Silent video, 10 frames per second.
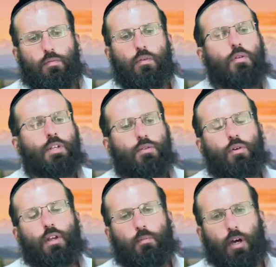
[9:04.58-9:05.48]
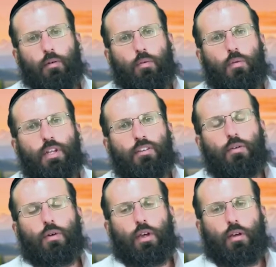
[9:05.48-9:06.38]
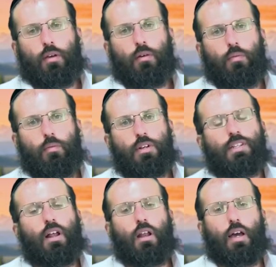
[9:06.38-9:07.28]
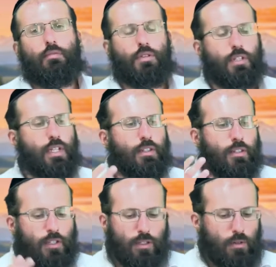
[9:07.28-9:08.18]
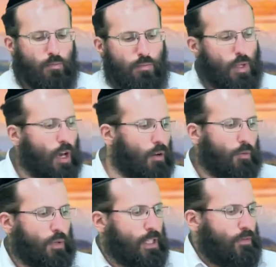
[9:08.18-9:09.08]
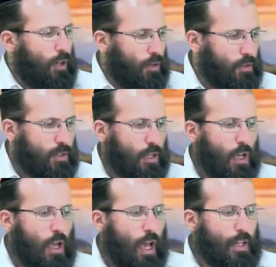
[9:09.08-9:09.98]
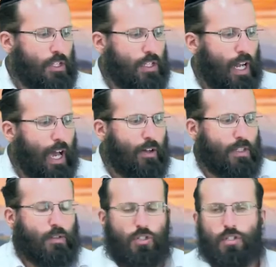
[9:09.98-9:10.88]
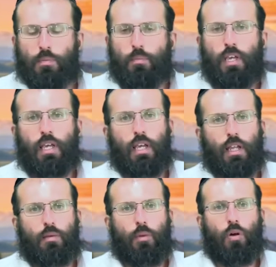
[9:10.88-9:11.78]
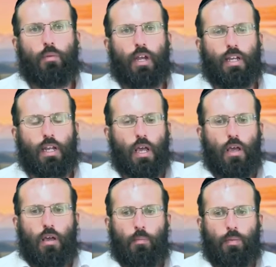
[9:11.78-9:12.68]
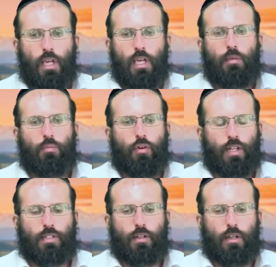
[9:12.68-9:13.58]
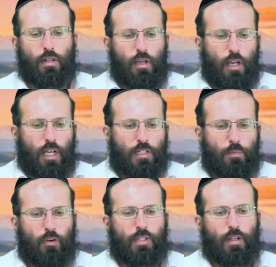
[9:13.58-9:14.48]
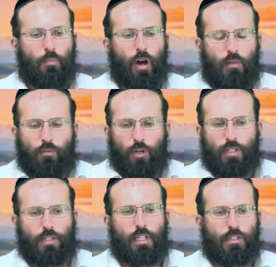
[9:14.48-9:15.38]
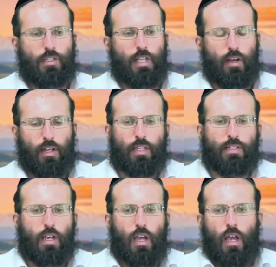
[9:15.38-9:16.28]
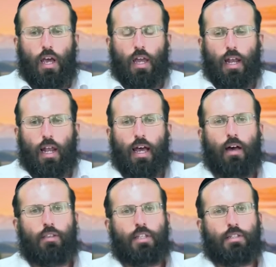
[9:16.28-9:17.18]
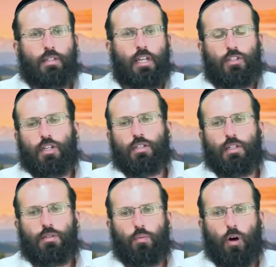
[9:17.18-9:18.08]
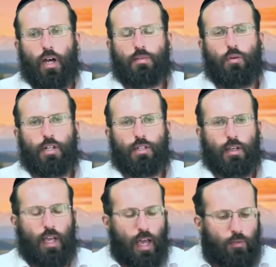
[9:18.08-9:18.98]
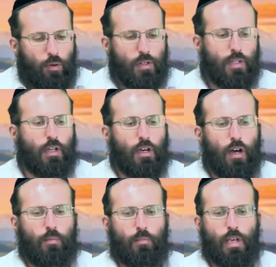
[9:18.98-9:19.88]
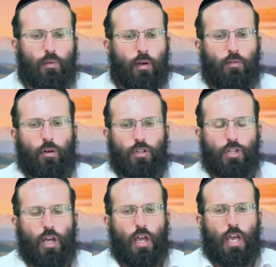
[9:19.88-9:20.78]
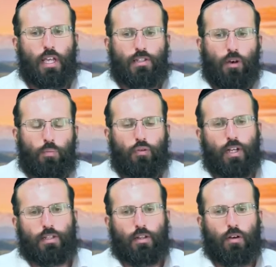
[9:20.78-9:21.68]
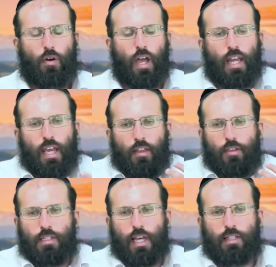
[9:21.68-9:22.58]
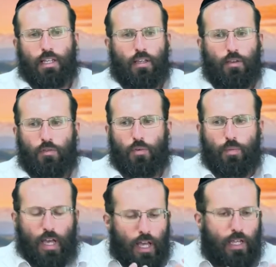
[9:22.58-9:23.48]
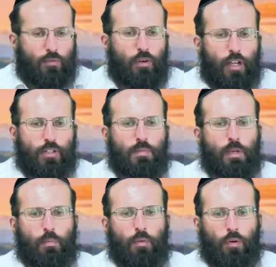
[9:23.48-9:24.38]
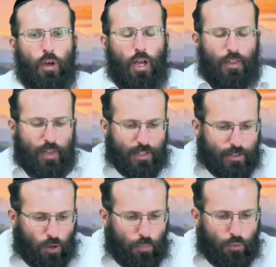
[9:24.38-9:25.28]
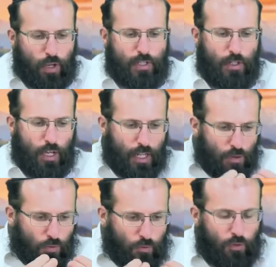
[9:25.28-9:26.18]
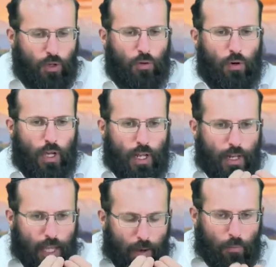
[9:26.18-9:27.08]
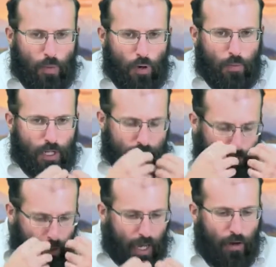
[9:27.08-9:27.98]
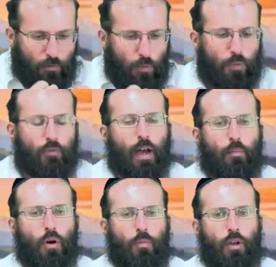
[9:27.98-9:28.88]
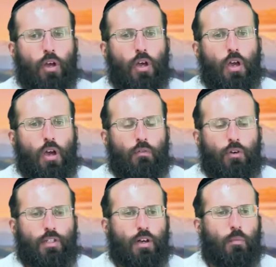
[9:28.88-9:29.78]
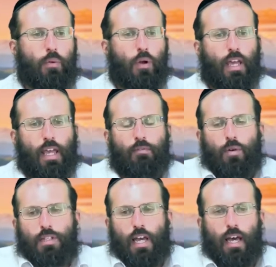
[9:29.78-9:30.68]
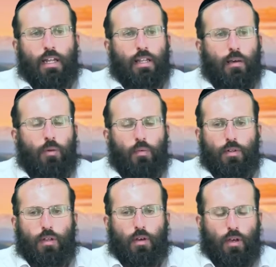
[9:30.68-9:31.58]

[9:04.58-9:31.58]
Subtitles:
What are we talking about? What are we doing? What is our life? We just need to just cut off all these phones and just allow ourselves just to be in the moment and be present and experience, like mindfulness teaches nowadays, and allow these teachings, these wise words, like everyone is going to come meet Rav Oresh. He's so present. Or any other tzaddik, if you've met any righteous people, they're so present and you feel that moment is a powerful, profound moment. For example, like everyone's had in their moment,